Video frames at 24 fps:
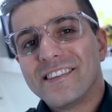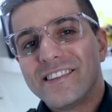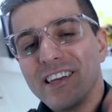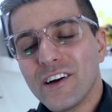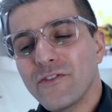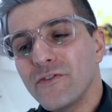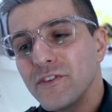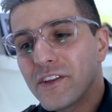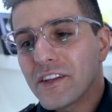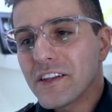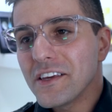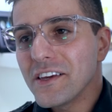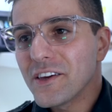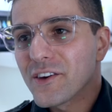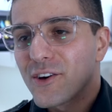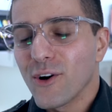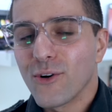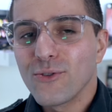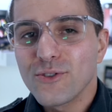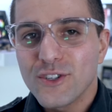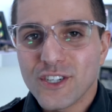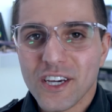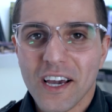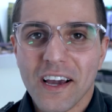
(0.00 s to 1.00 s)
definitely
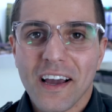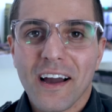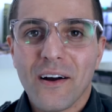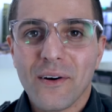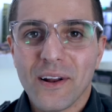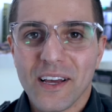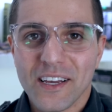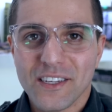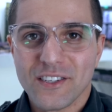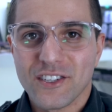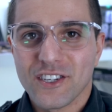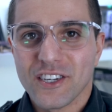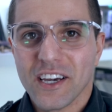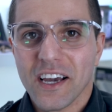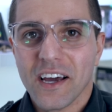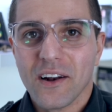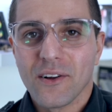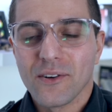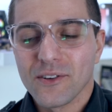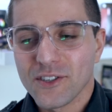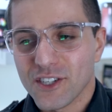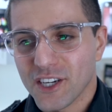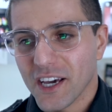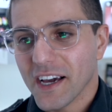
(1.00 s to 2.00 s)
go check out his
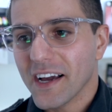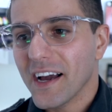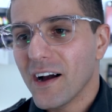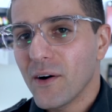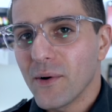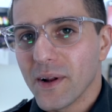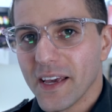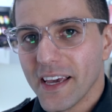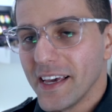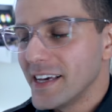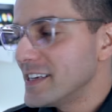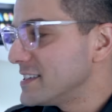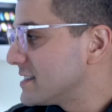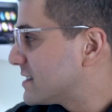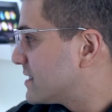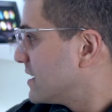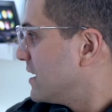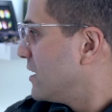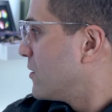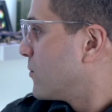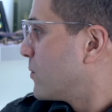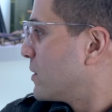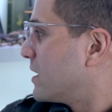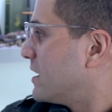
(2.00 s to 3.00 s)
channel. Check out his,
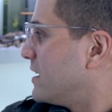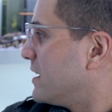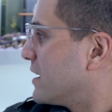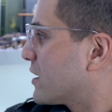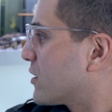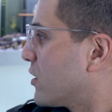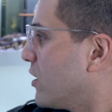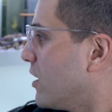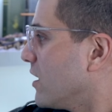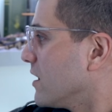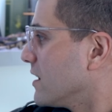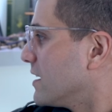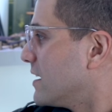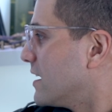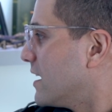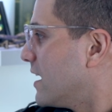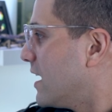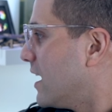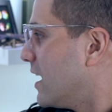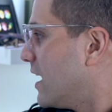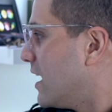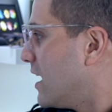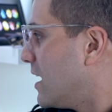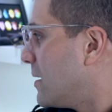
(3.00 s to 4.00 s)
what did he call it?
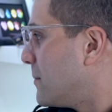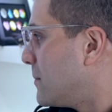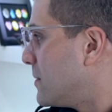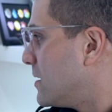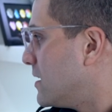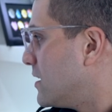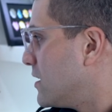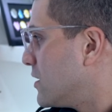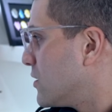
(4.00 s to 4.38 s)
Um,